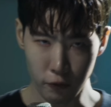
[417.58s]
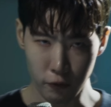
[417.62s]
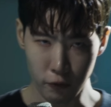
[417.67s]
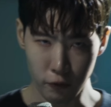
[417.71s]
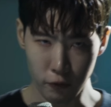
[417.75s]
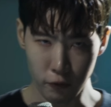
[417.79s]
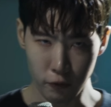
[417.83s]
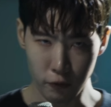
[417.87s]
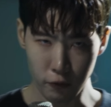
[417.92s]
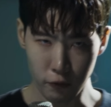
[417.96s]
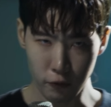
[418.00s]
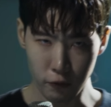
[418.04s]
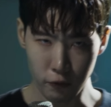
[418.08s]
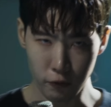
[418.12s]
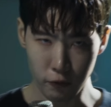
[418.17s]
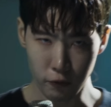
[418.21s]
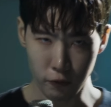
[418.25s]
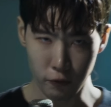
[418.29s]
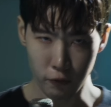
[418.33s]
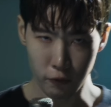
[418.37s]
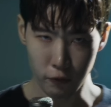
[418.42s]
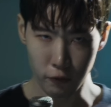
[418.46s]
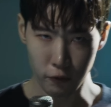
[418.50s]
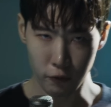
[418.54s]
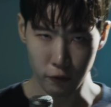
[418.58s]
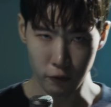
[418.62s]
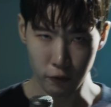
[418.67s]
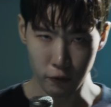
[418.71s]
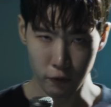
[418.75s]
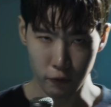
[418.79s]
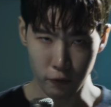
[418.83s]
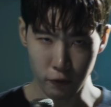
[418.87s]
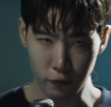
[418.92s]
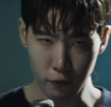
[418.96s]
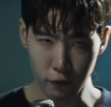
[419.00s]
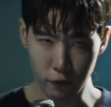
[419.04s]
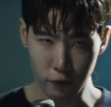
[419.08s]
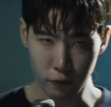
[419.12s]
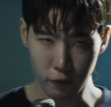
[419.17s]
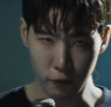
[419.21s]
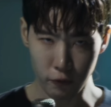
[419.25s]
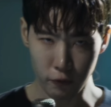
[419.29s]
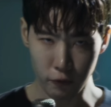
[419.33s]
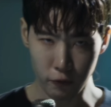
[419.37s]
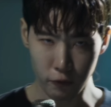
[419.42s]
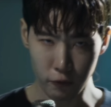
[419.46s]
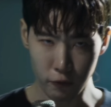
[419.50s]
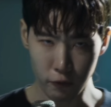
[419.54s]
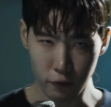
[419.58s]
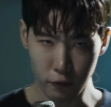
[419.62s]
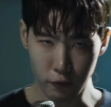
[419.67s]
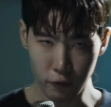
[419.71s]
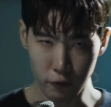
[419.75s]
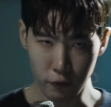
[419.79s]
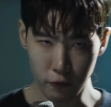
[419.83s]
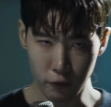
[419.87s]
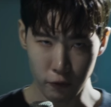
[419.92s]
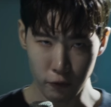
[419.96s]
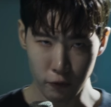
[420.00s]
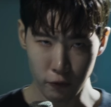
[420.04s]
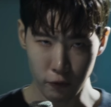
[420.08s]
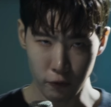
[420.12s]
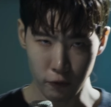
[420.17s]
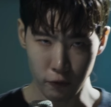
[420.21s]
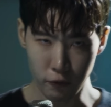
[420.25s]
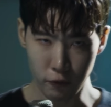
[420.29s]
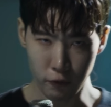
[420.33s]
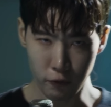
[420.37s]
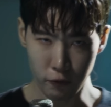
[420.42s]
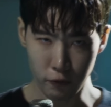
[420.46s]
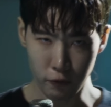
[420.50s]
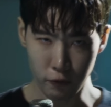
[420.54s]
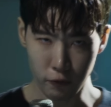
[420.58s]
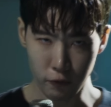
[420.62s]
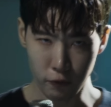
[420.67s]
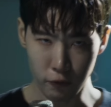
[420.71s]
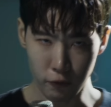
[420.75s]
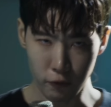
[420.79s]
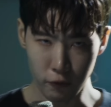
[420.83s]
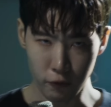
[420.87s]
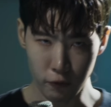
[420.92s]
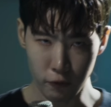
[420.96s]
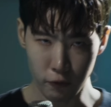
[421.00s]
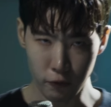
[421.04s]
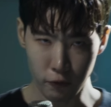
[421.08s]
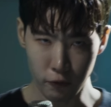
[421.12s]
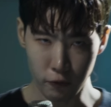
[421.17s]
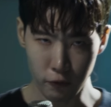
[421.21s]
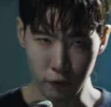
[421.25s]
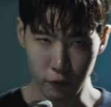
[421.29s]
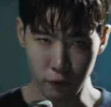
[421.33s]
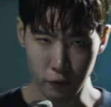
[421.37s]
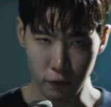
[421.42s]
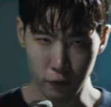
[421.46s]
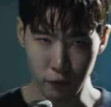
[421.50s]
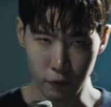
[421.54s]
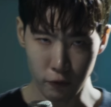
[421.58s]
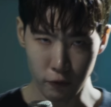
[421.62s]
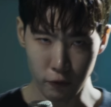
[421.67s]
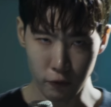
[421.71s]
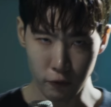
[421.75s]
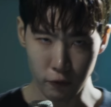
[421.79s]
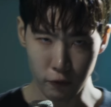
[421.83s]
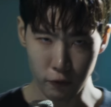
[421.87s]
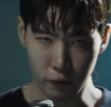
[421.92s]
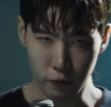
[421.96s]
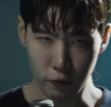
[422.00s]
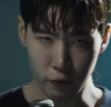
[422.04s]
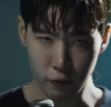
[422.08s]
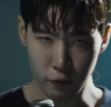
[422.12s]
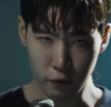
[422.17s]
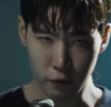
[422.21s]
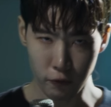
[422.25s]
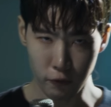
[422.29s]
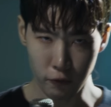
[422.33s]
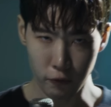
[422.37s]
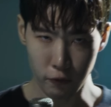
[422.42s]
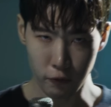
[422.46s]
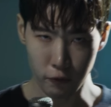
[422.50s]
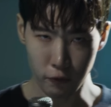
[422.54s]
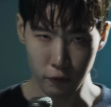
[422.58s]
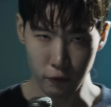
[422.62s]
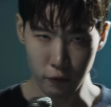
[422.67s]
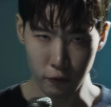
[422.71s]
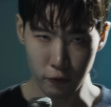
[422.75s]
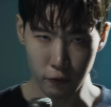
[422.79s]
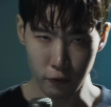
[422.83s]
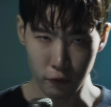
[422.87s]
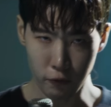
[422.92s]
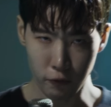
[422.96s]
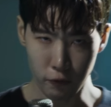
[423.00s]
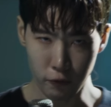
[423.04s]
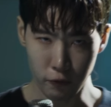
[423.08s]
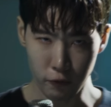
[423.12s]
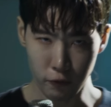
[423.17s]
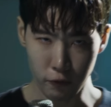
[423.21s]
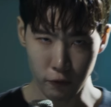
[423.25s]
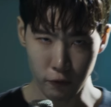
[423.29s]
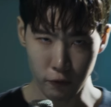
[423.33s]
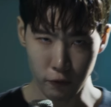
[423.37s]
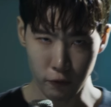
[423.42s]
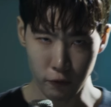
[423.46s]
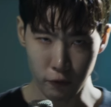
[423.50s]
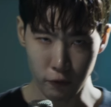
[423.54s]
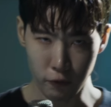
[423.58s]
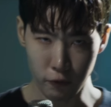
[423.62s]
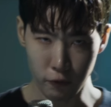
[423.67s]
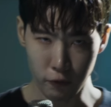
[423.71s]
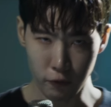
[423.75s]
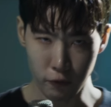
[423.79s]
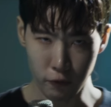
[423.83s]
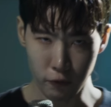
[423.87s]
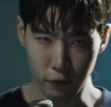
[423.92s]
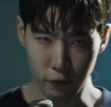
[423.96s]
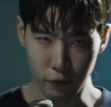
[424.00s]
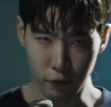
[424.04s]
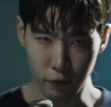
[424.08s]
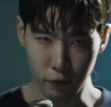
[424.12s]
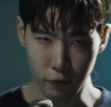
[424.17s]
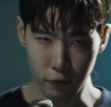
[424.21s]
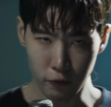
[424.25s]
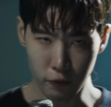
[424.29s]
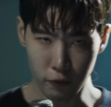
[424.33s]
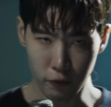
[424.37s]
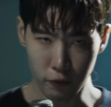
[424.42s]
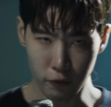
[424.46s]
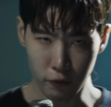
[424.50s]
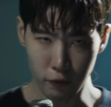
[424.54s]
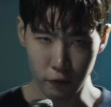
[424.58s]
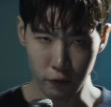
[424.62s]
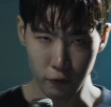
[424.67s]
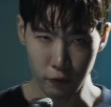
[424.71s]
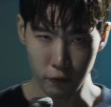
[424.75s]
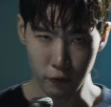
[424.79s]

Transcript: No words are spoken by the person on screen.